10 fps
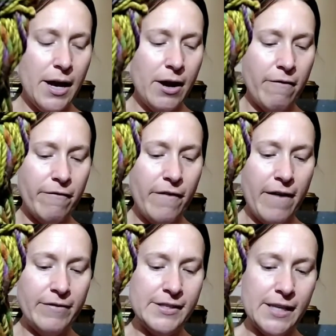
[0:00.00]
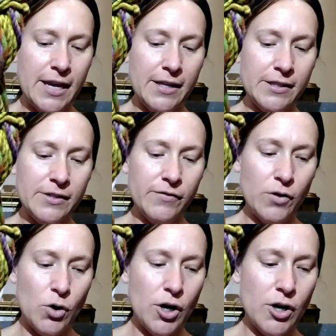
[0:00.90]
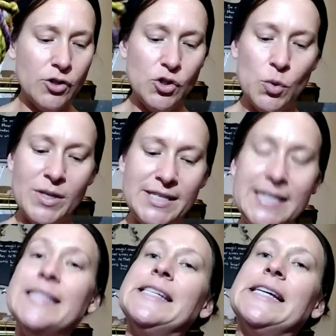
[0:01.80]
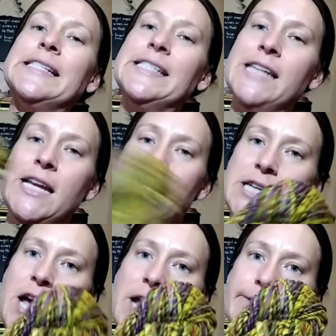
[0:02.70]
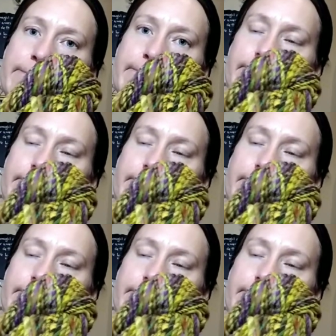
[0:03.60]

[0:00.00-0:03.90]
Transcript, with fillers: I got five skeins for twenty six ninety nine.